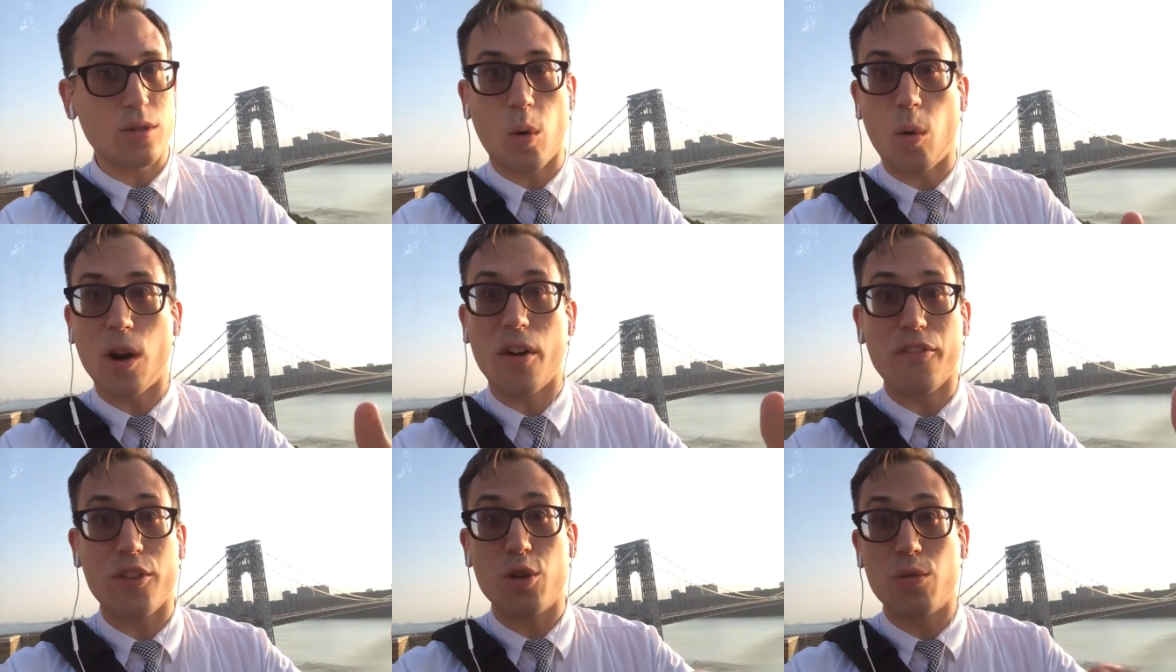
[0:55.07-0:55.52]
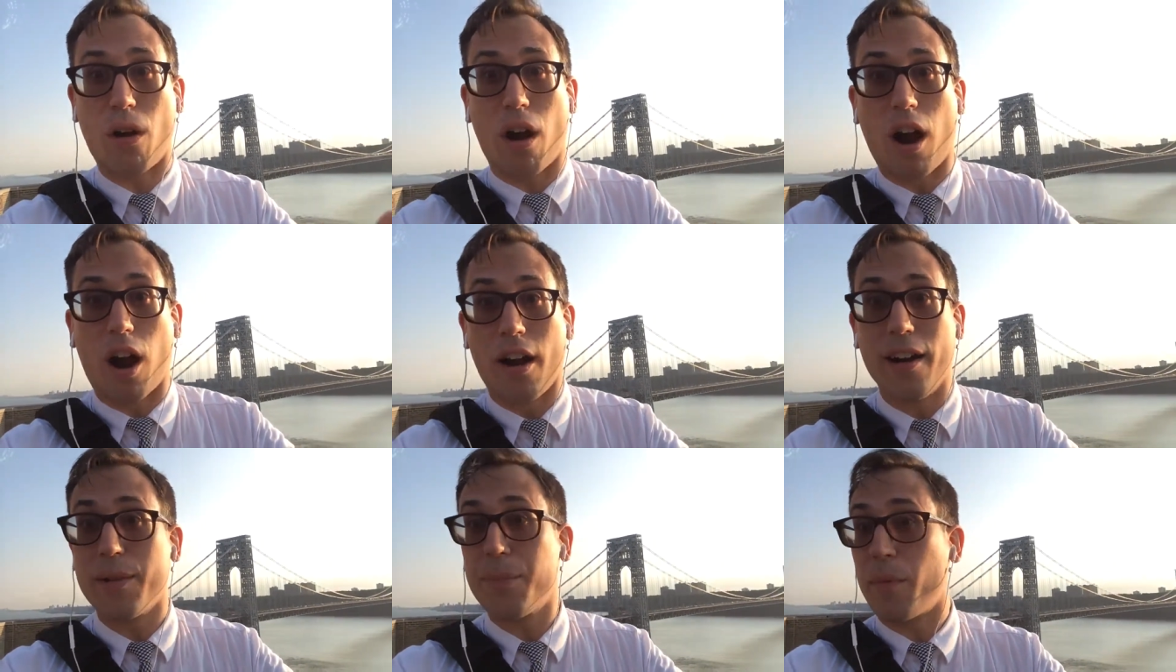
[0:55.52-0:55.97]
or if you
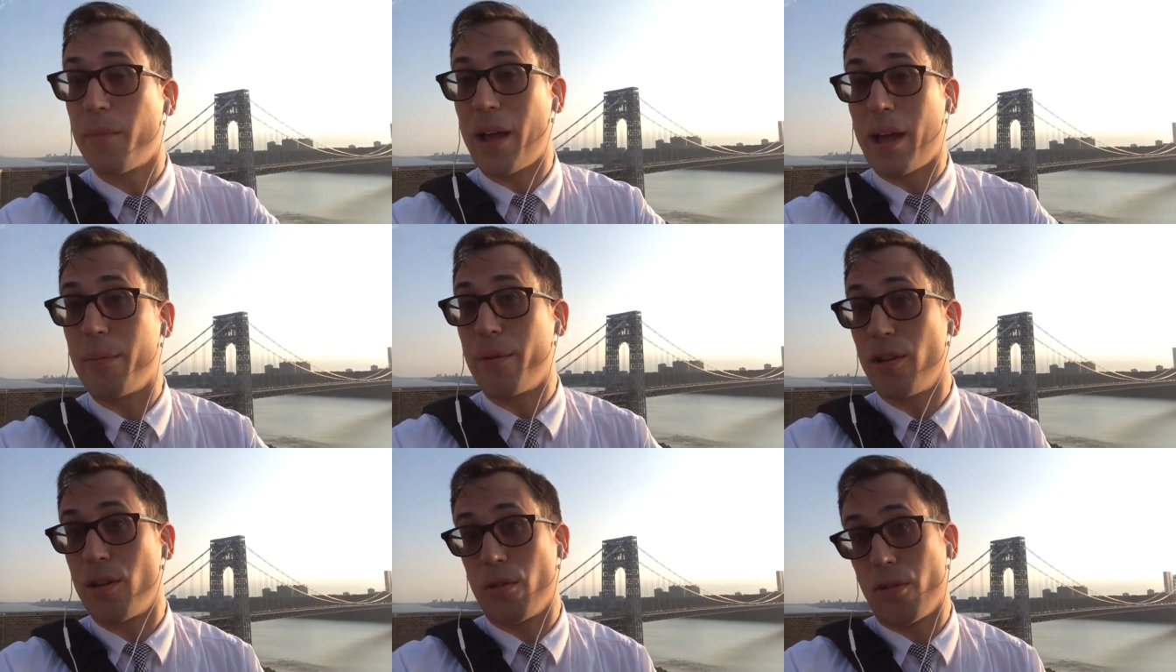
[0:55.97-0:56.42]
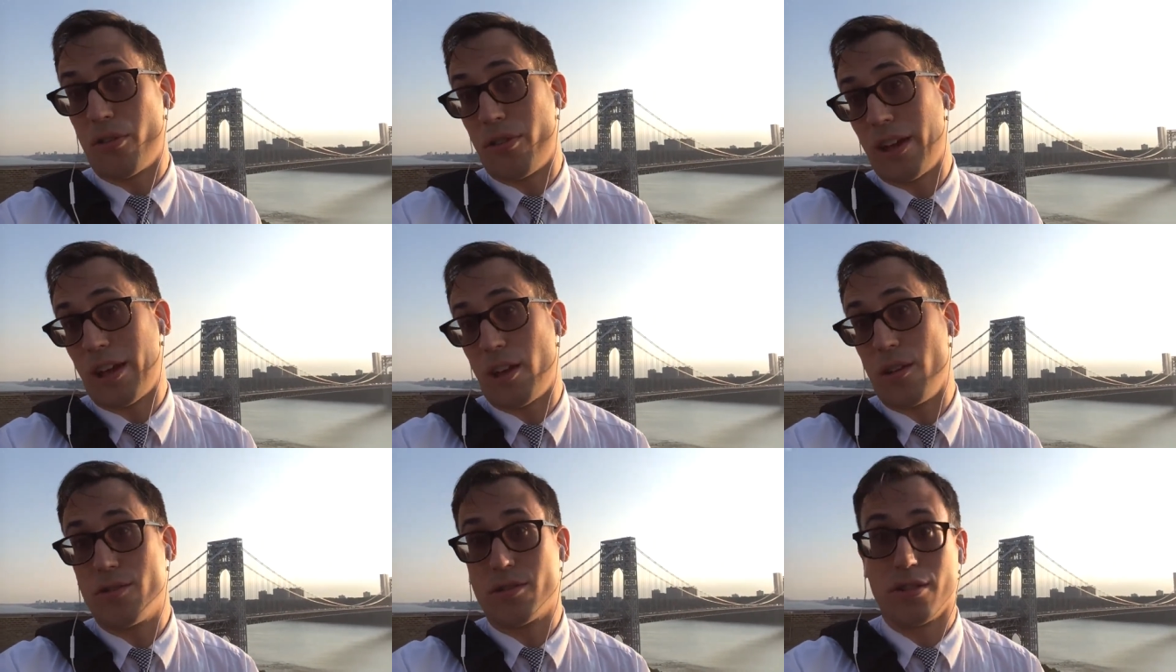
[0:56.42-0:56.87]
aren't, but maybe you
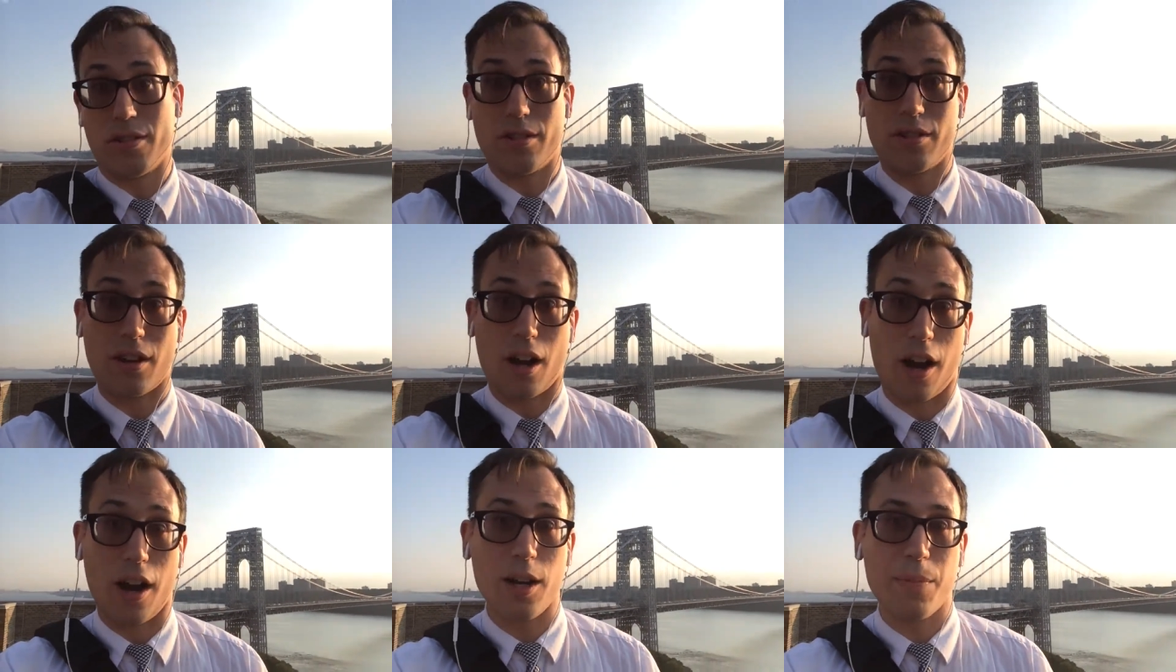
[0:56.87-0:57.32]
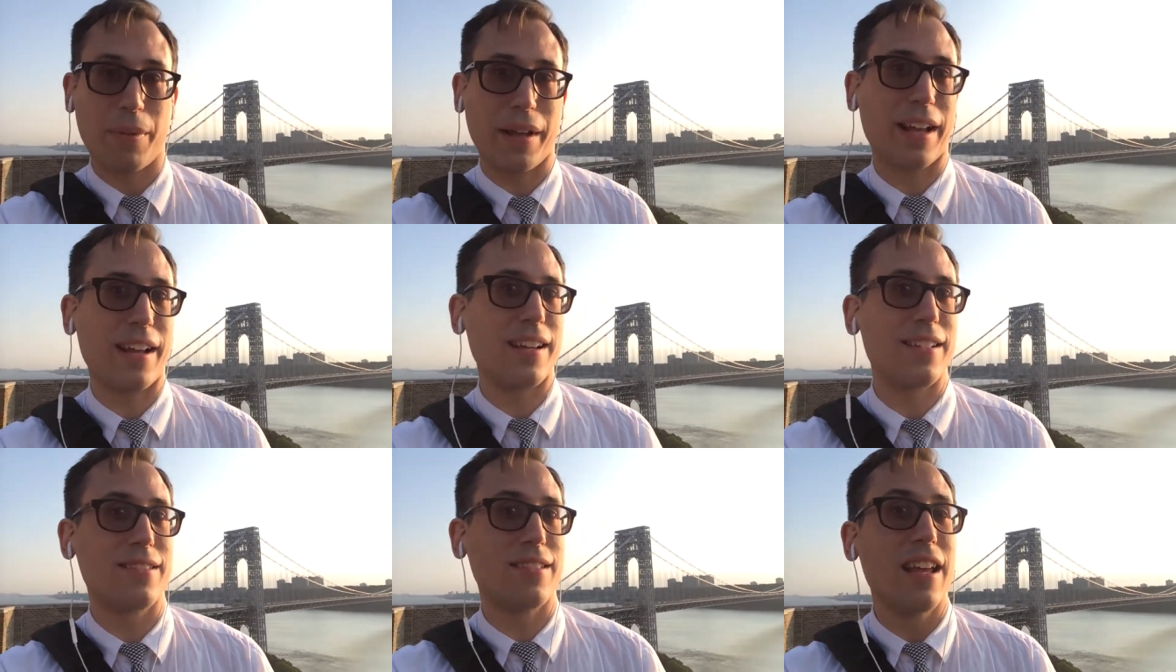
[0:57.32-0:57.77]
think you should start
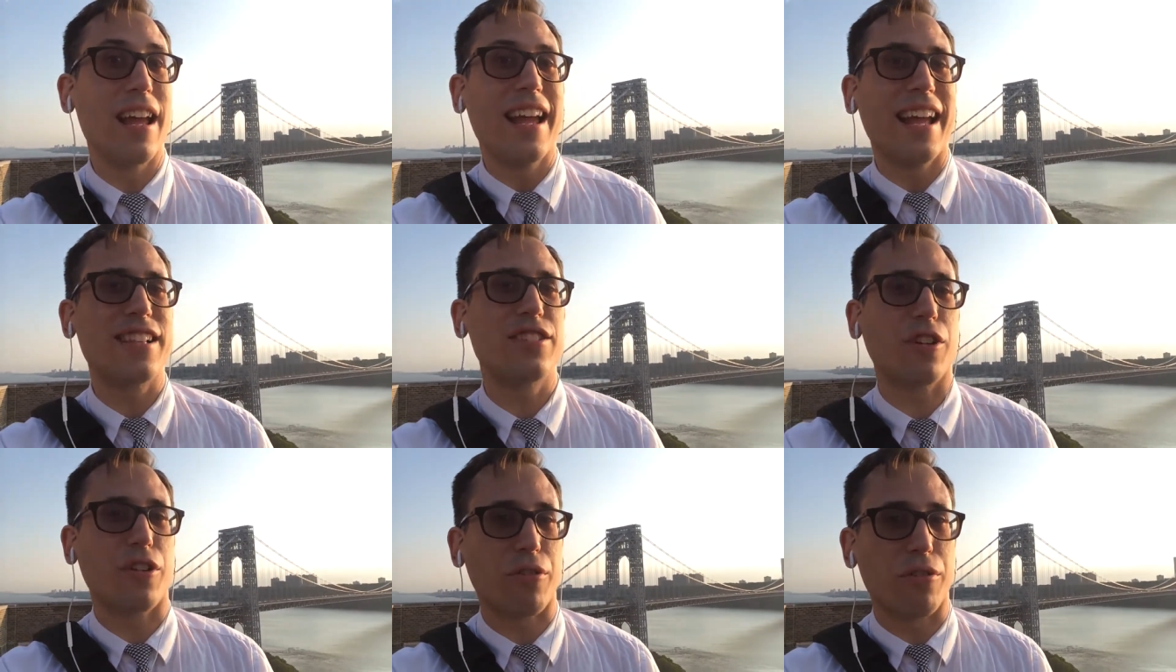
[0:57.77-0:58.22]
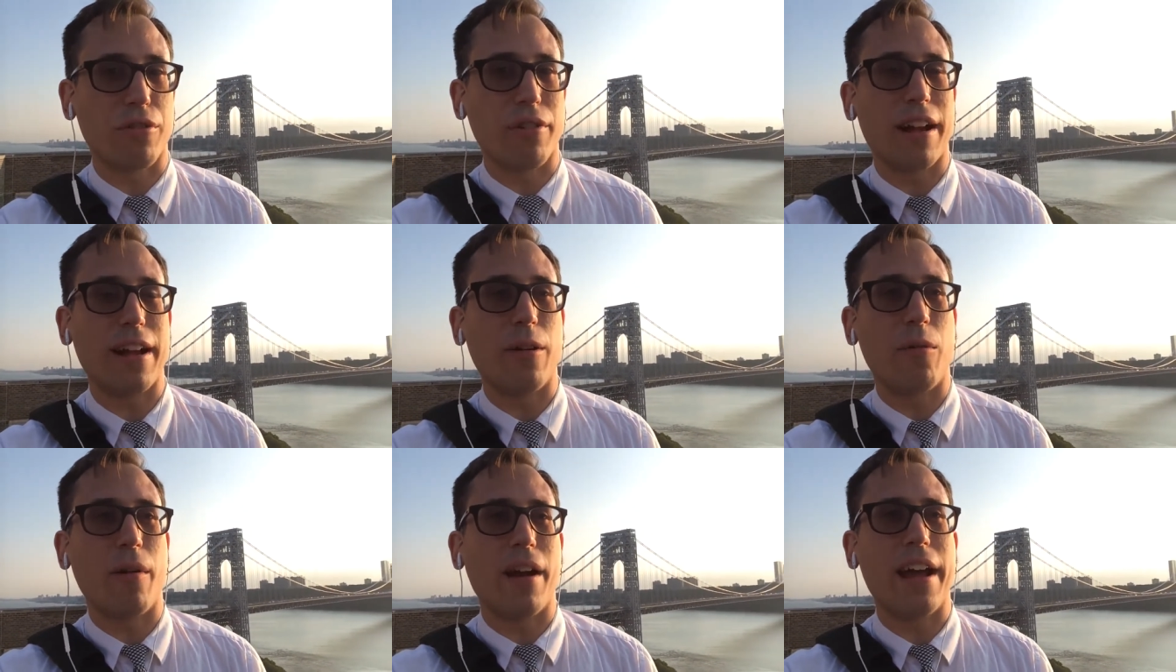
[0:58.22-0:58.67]
because it's a
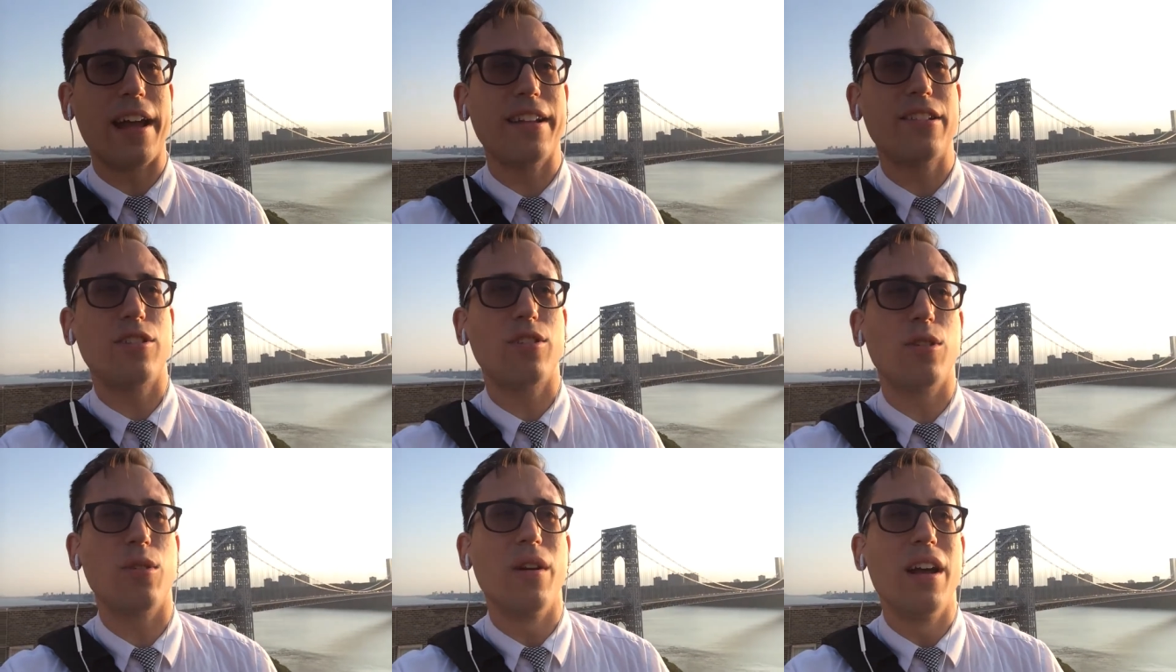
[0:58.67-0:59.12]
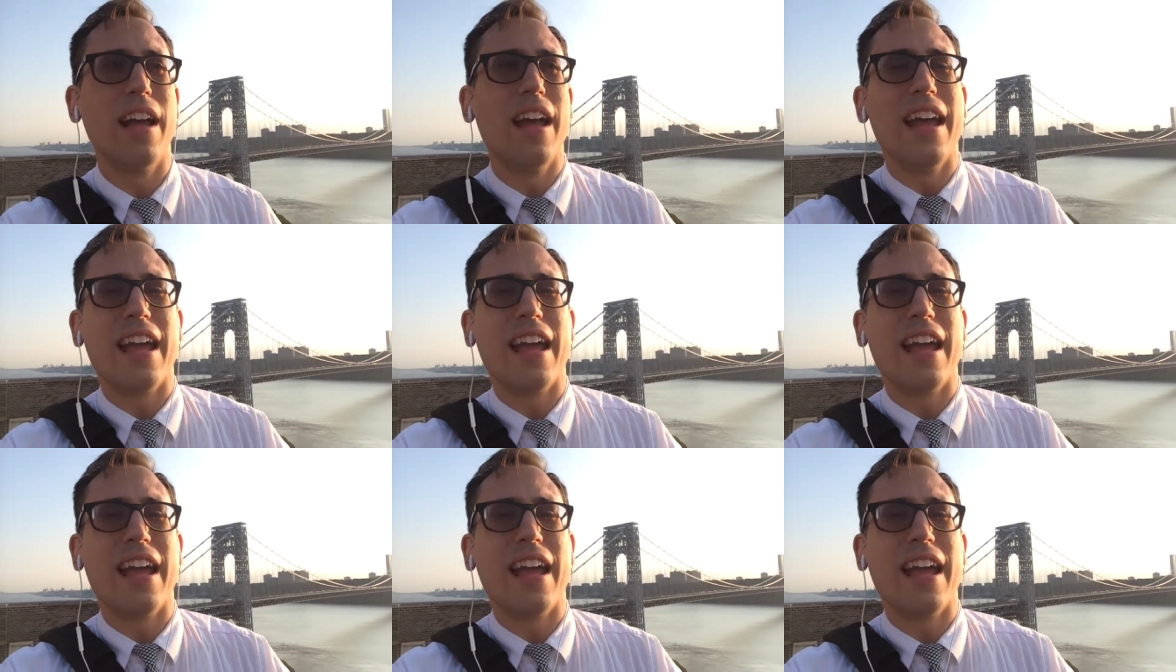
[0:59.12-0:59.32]
great way to